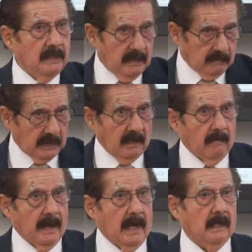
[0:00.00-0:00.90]
of them
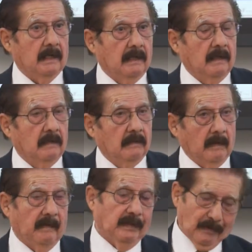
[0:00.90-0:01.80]
came back. I
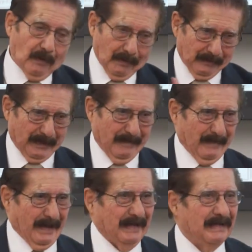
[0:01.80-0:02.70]
mean, all of them came
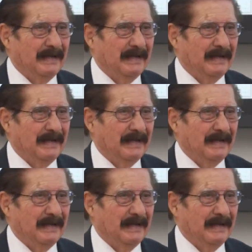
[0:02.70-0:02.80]
back.